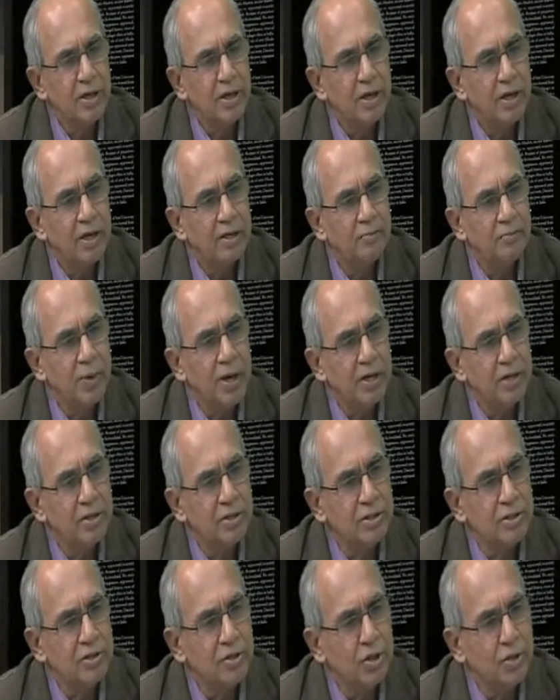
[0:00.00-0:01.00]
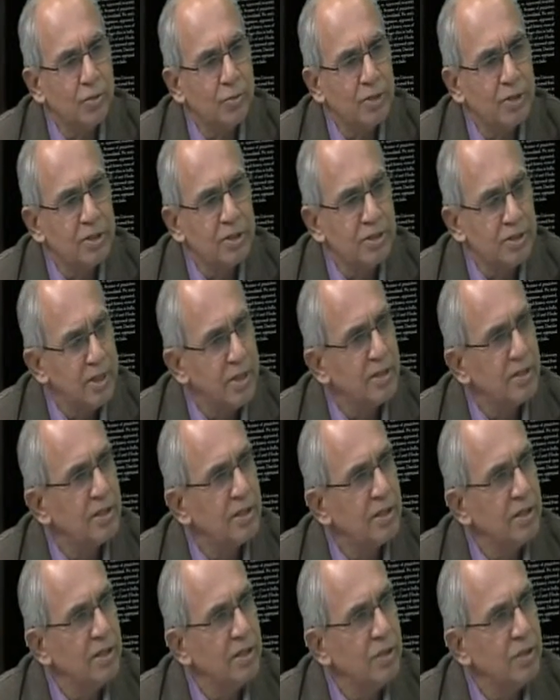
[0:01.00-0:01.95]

and Partition Documentation Center,